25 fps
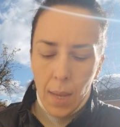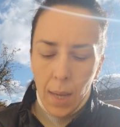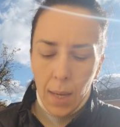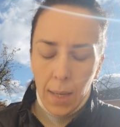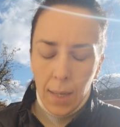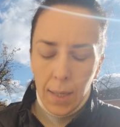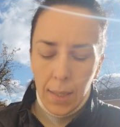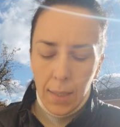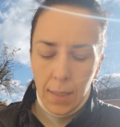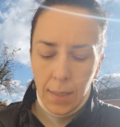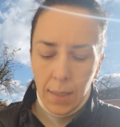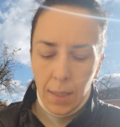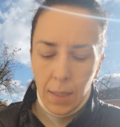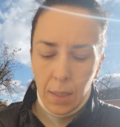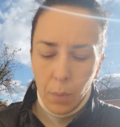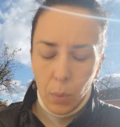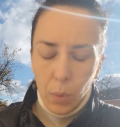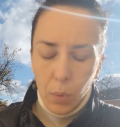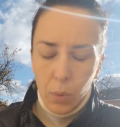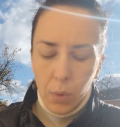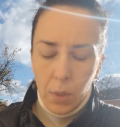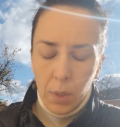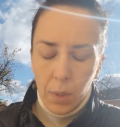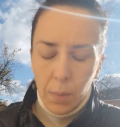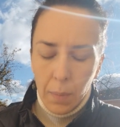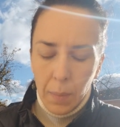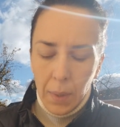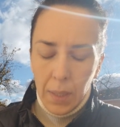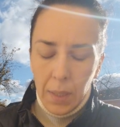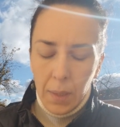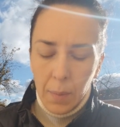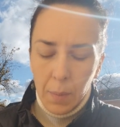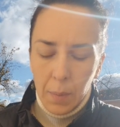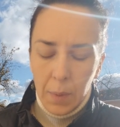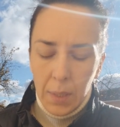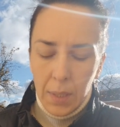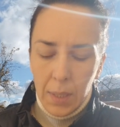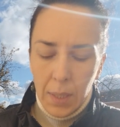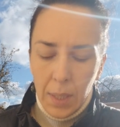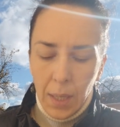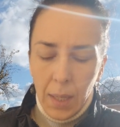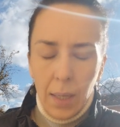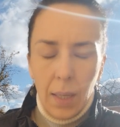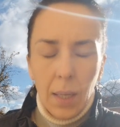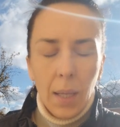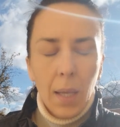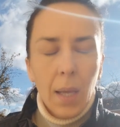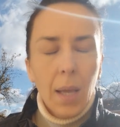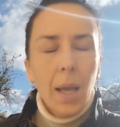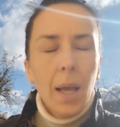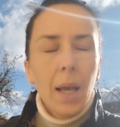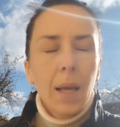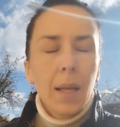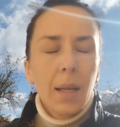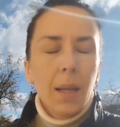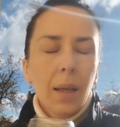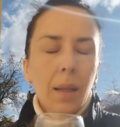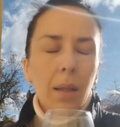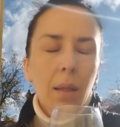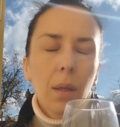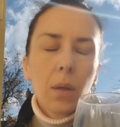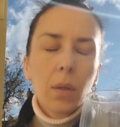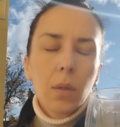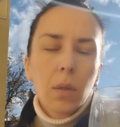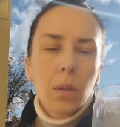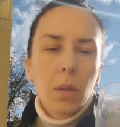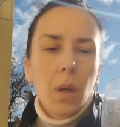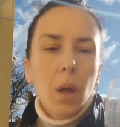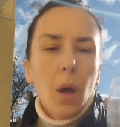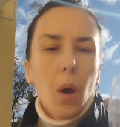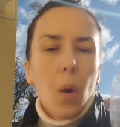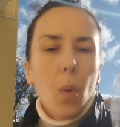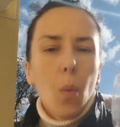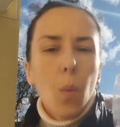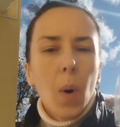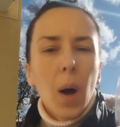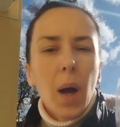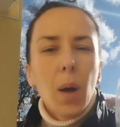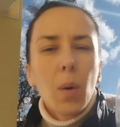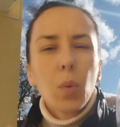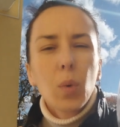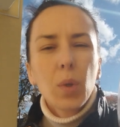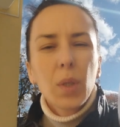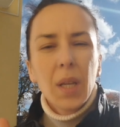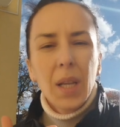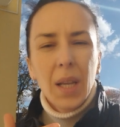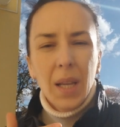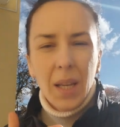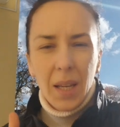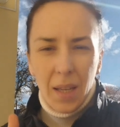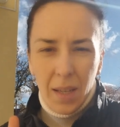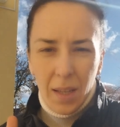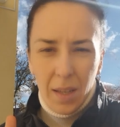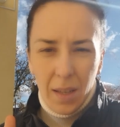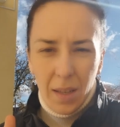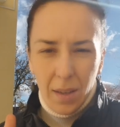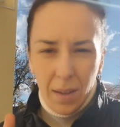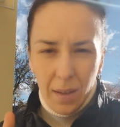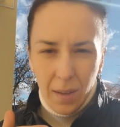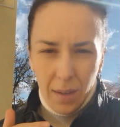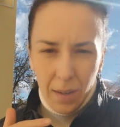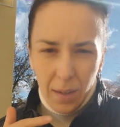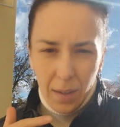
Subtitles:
he said Putin made a mistake. And I thought, why would he